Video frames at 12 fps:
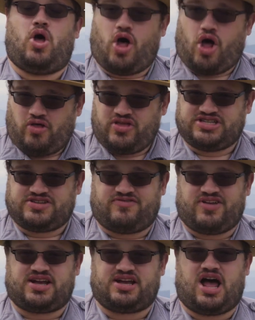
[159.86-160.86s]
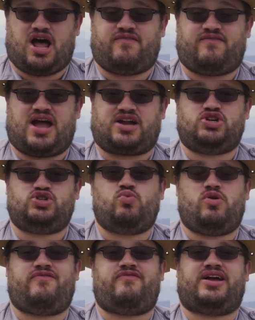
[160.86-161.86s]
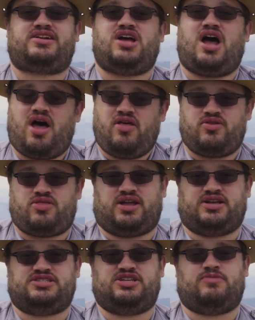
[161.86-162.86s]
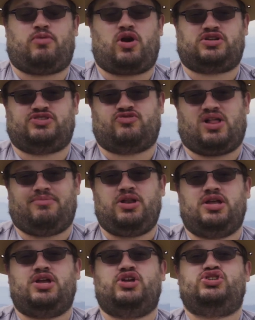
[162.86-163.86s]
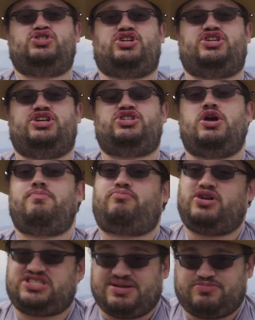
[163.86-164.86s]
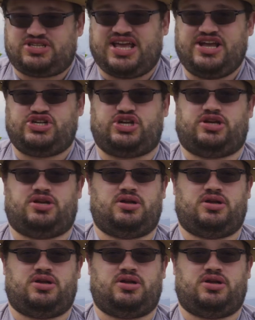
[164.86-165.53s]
All these factors will affect other things, parts of climate, such as precipitation.